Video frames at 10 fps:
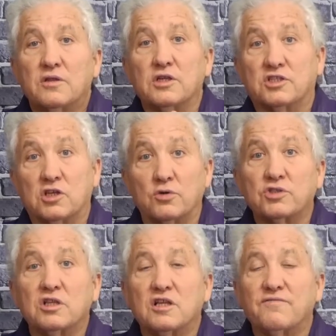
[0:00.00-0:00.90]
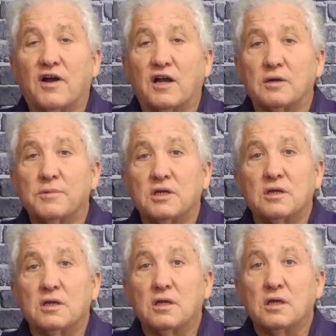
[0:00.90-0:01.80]
the social environment,
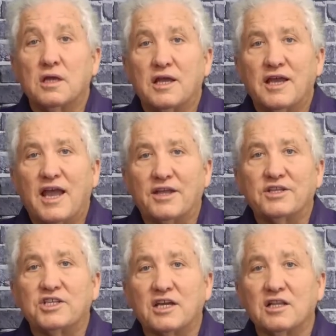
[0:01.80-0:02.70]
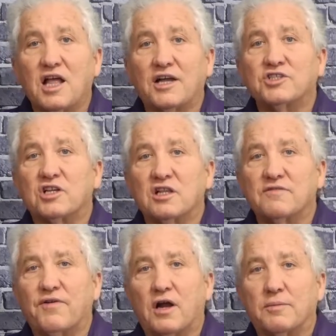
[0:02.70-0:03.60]
and the technological
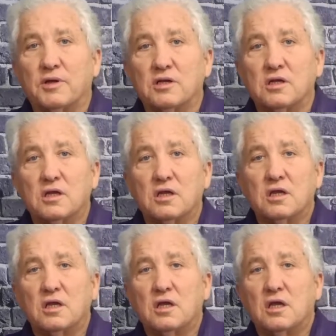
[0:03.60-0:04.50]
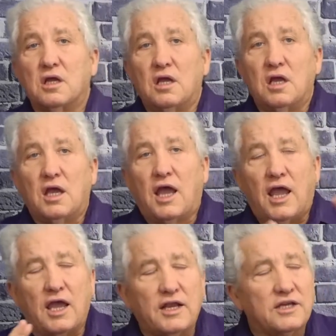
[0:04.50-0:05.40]
environment.
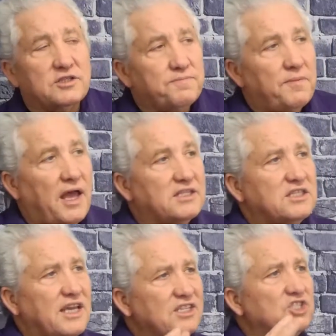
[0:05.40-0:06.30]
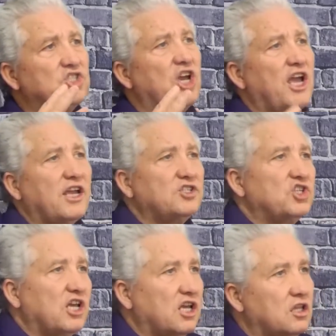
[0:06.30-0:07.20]
And as, as things
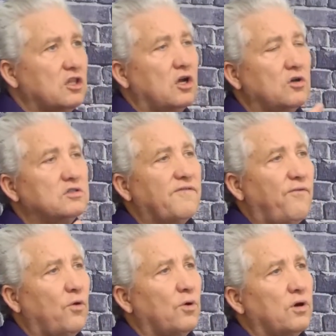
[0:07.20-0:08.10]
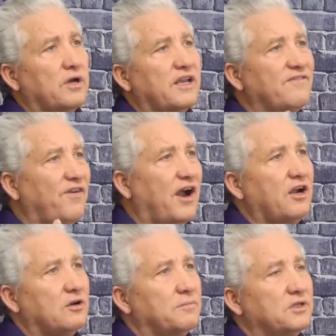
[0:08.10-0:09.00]
change in those four
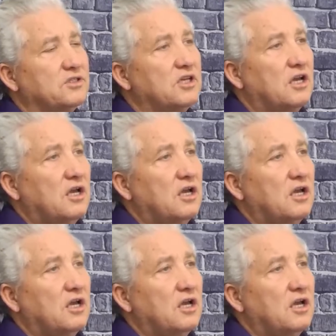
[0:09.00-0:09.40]
environments,